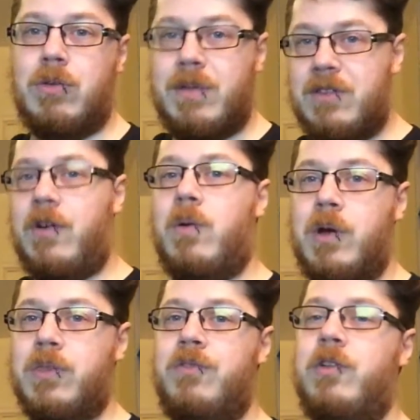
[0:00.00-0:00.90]
two bits of
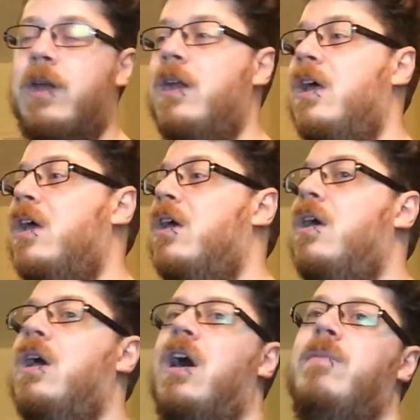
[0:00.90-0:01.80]
artwork on the front.
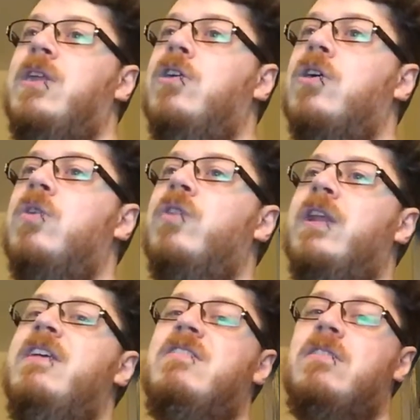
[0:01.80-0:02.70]
I mean, you could have
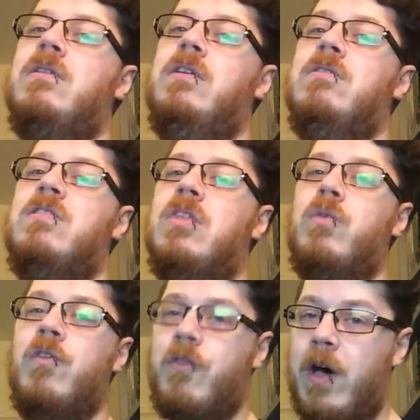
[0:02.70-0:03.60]
at least used the
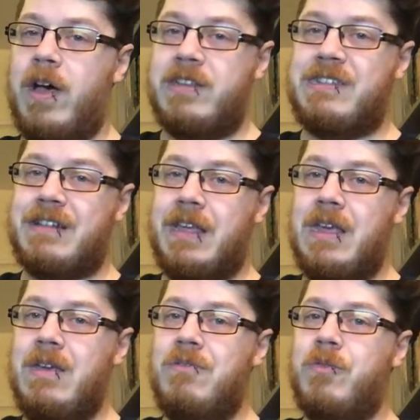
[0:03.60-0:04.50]
reverse
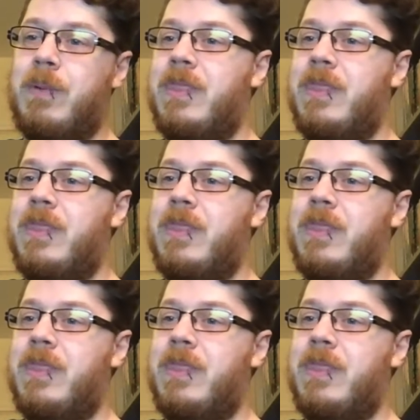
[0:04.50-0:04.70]
sleeve,